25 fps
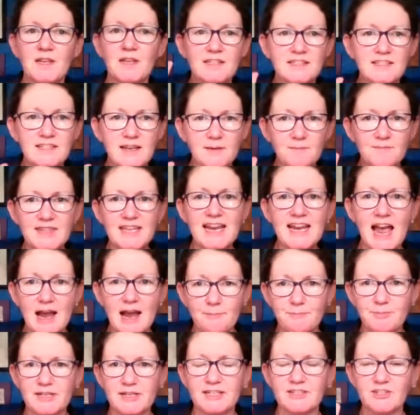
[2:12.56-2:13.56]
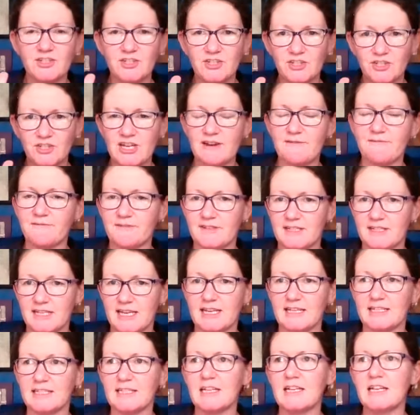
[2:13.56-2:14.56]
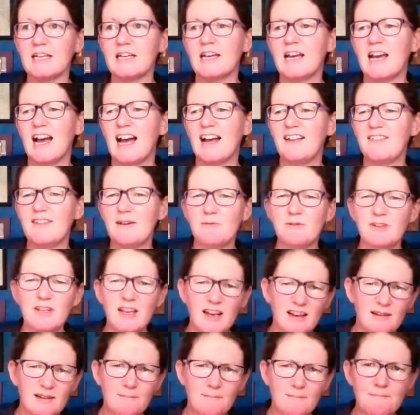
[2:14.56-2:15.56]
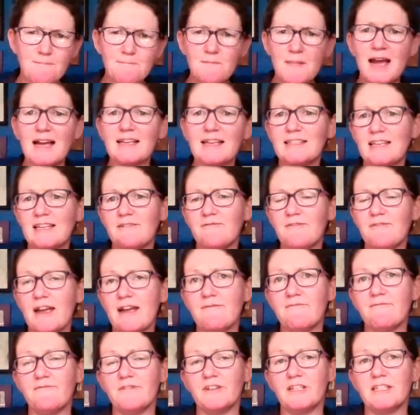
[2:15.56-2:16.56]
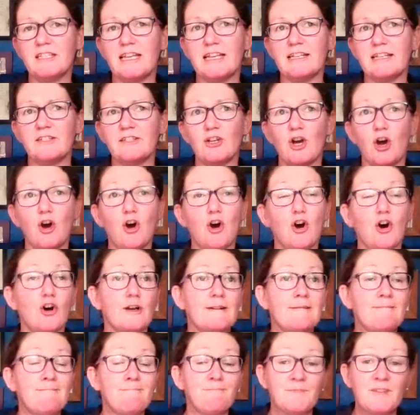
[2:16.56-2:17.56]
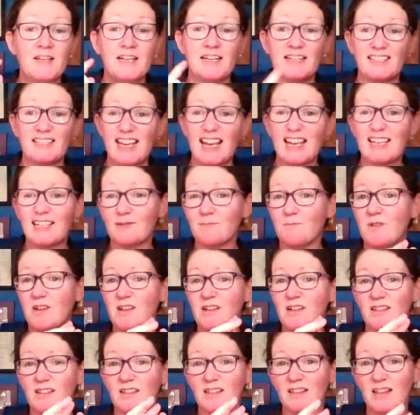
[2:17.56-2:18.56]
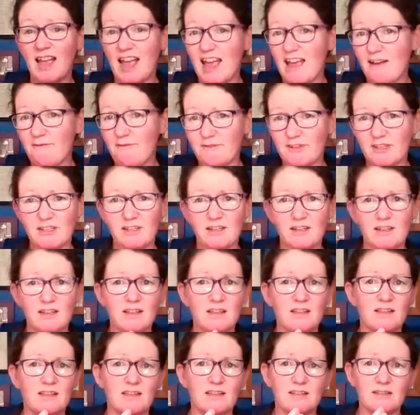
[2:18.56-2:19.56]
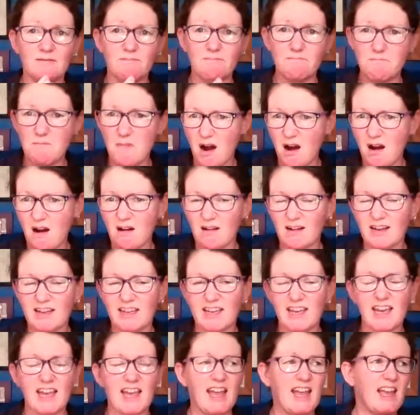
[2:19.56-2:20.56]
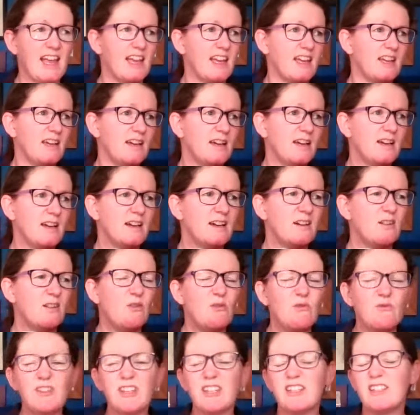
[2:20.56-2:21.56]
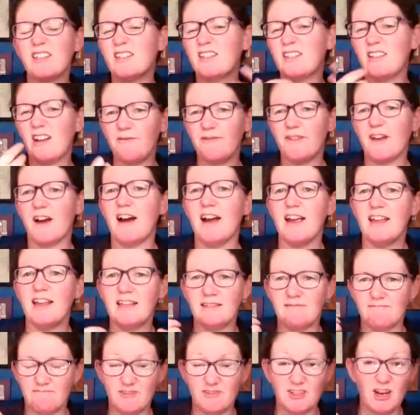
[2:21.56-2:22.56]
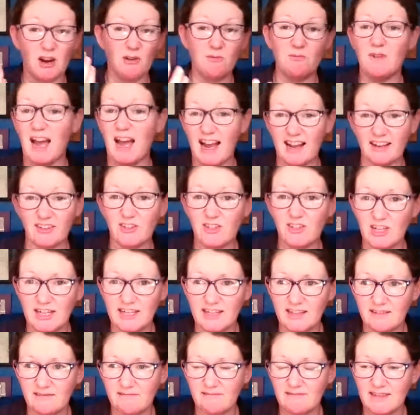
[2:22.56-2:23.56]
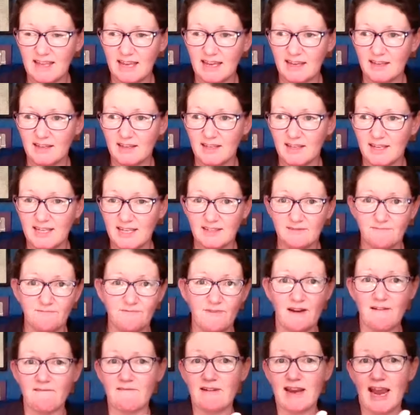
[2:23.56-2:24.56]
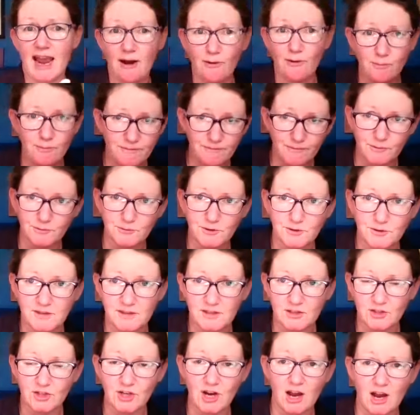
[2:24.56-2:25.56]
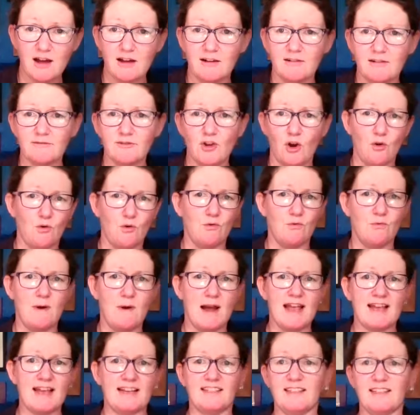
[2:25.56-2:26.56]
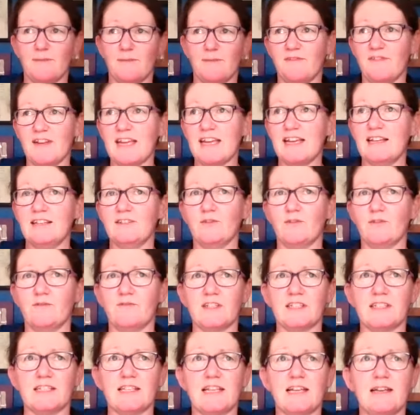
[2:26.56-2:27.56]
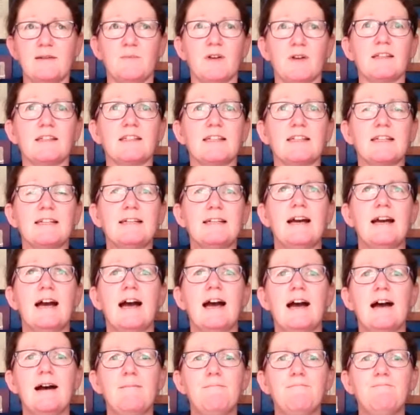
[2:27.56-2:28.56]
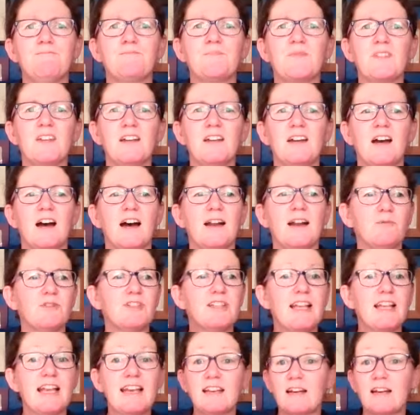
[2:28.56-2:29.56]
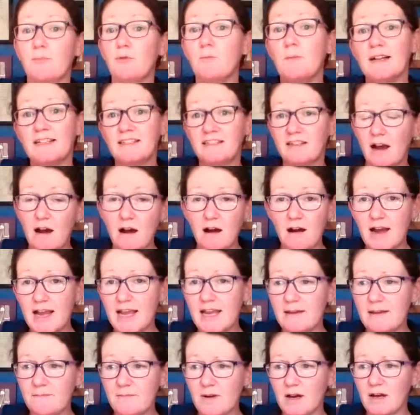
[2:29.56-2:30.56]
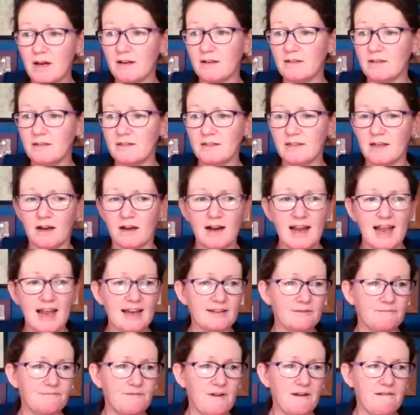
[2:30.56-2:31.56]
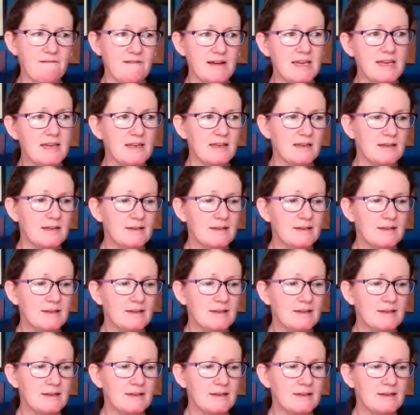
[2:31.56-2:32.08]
something happened and shifted, and there was a massive emphasis on assessment, evidence, marking, all the stuff that I don't actually think is very helpful to the child. Not always, some of it is obviously, but it was taking up all my time, and I had a very